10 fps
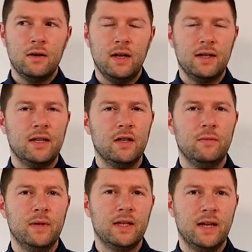let's say
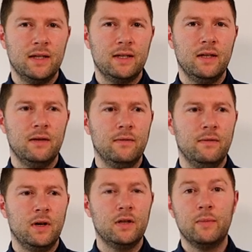you've been testing
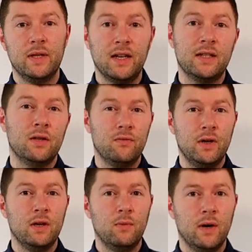and you've been testing
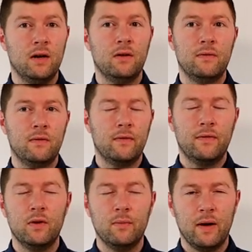really well for a
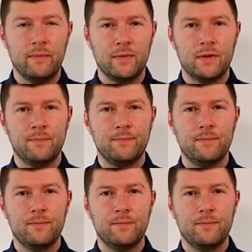few months